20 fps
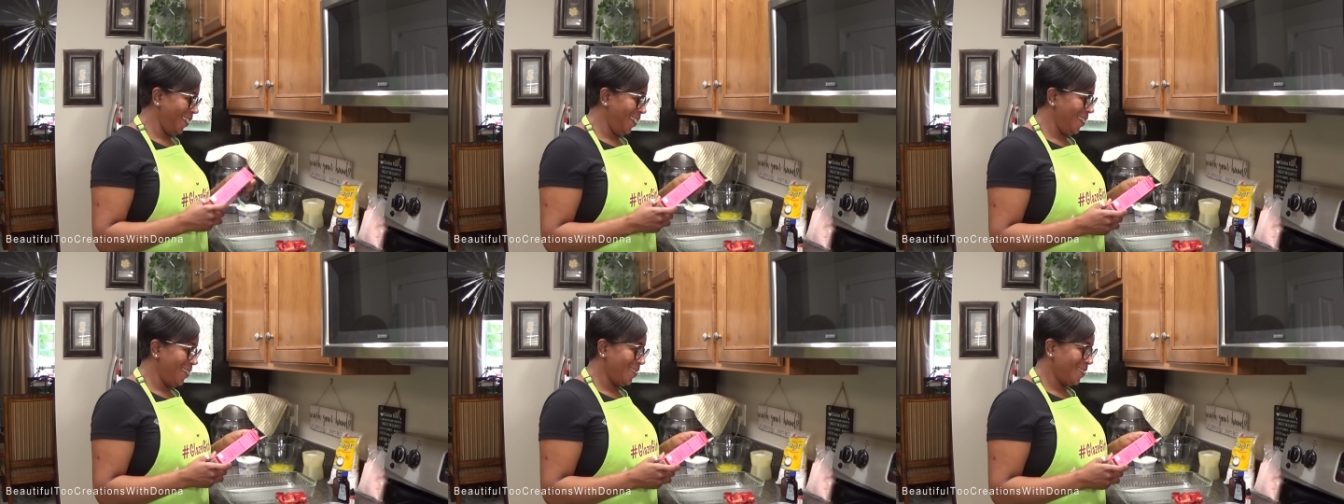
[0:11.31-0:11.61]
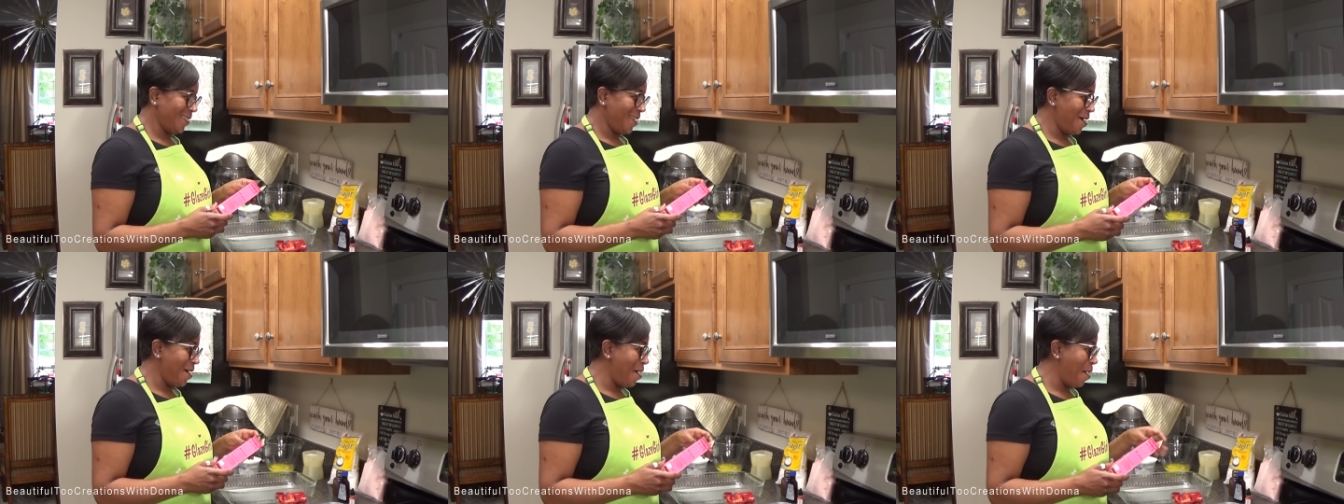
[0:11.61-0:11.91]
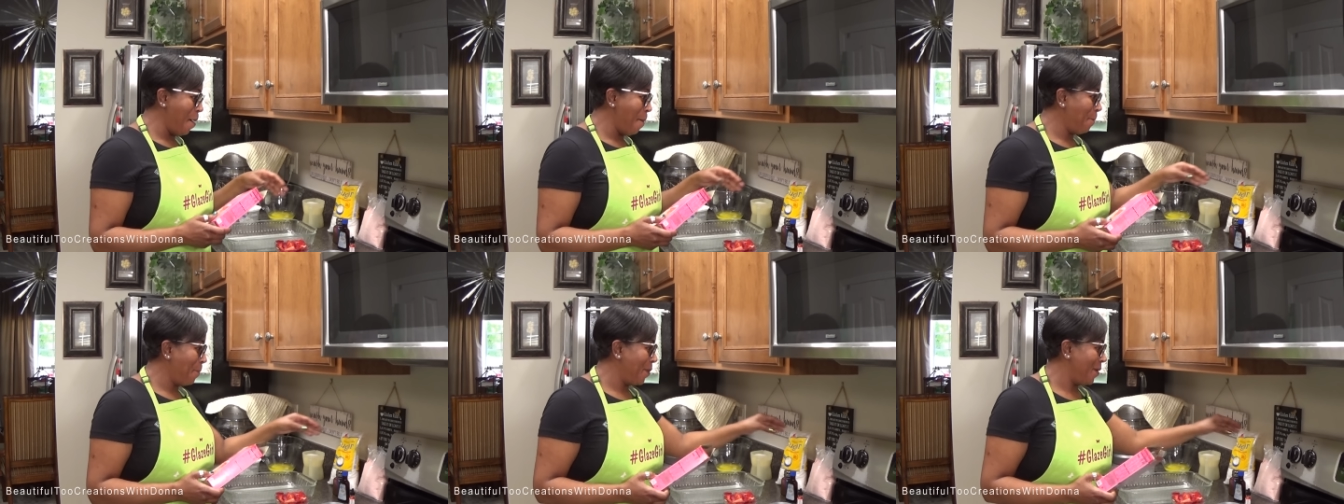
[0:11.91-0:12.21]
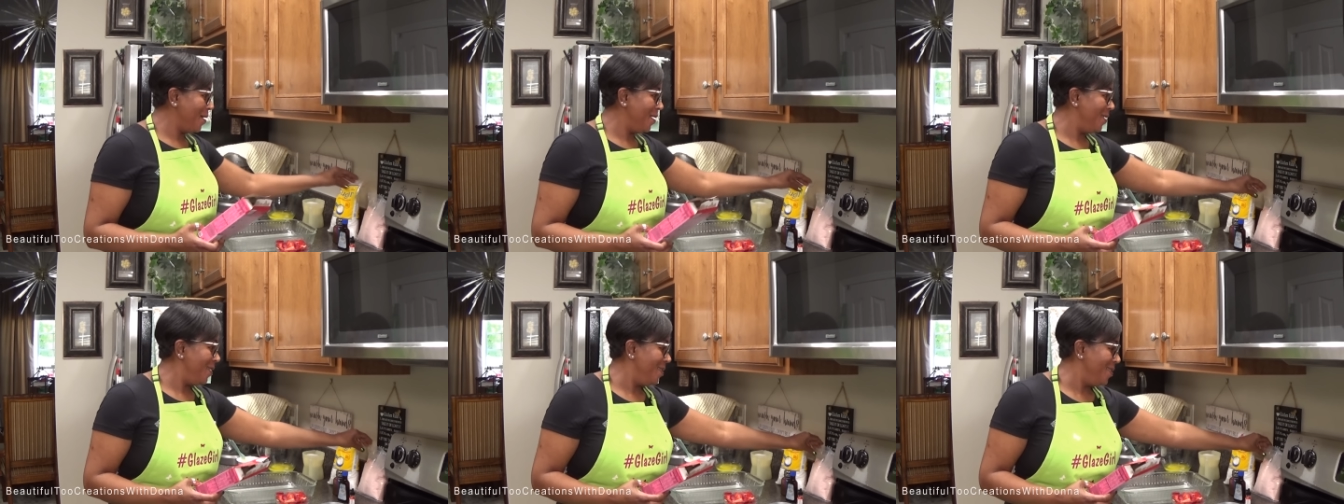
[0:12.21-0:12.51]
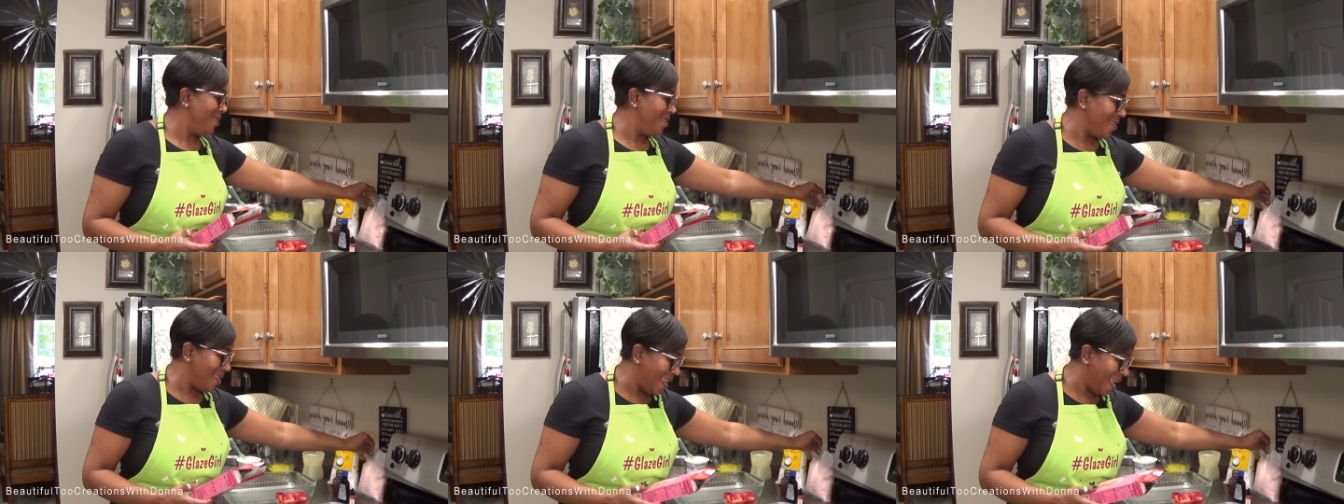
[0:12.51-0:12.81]
is up
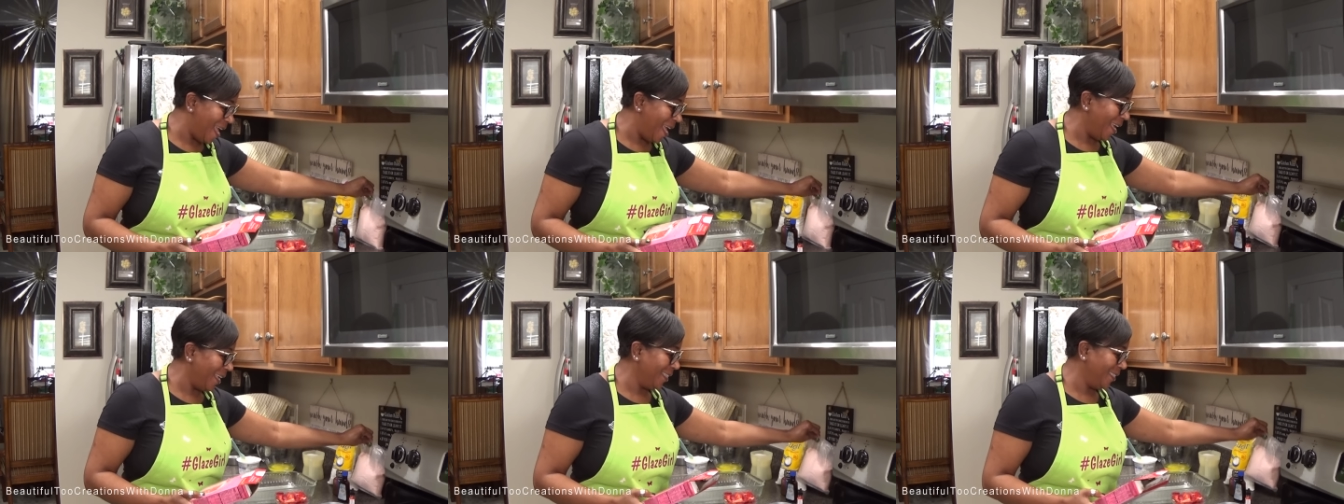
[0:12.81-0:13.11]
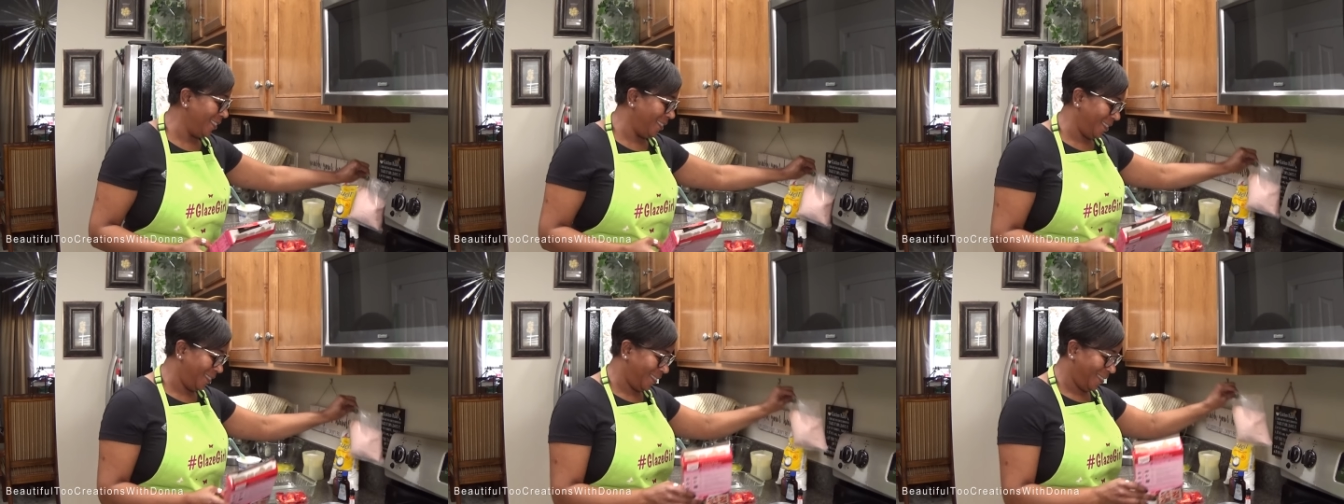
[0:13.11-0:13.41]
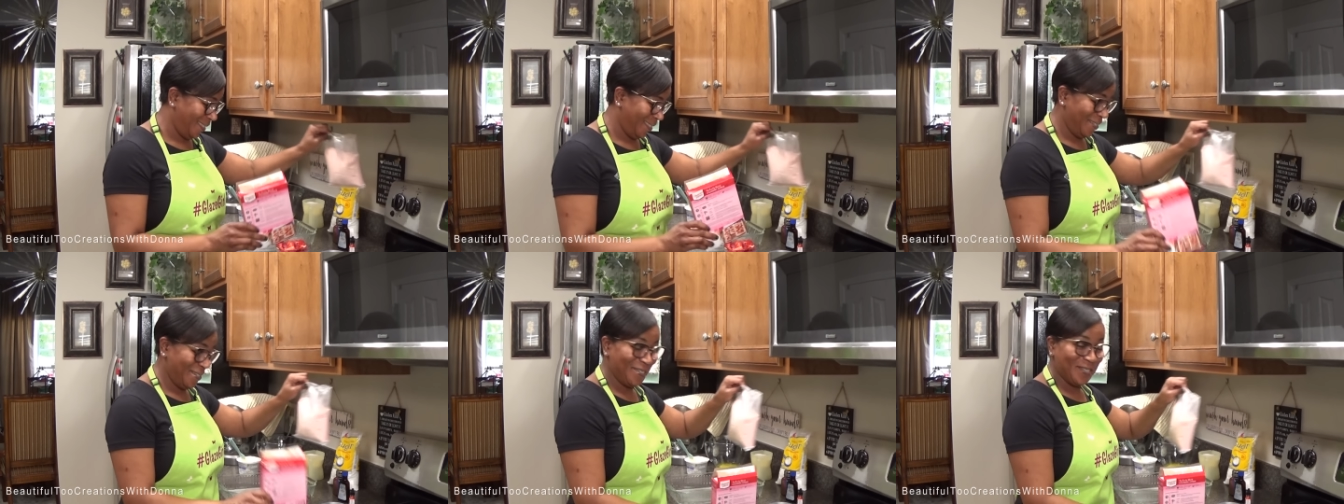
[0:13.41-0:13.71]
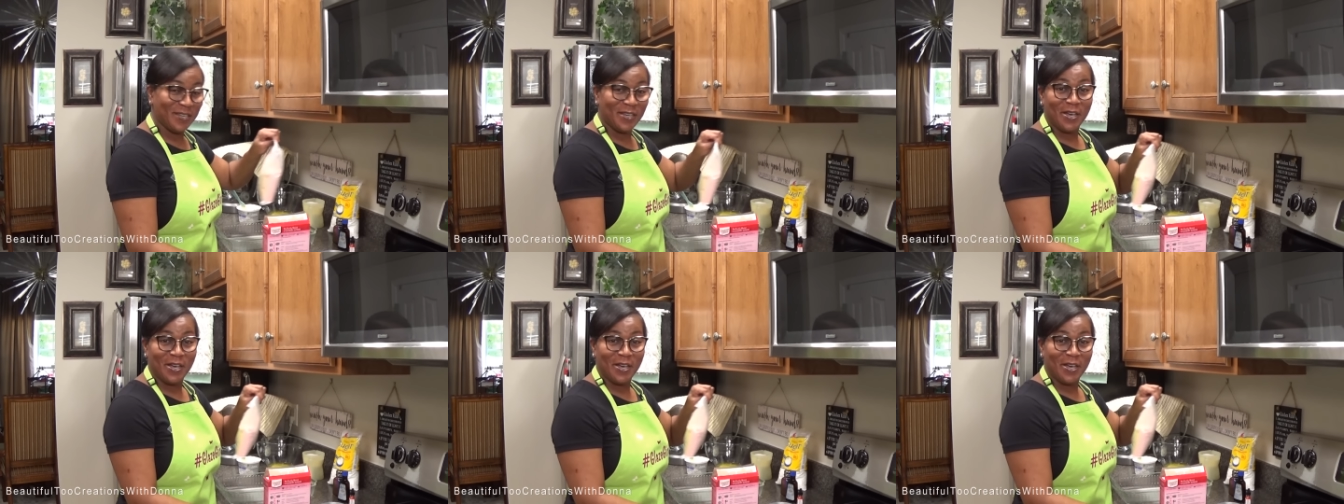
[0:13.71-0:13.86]
next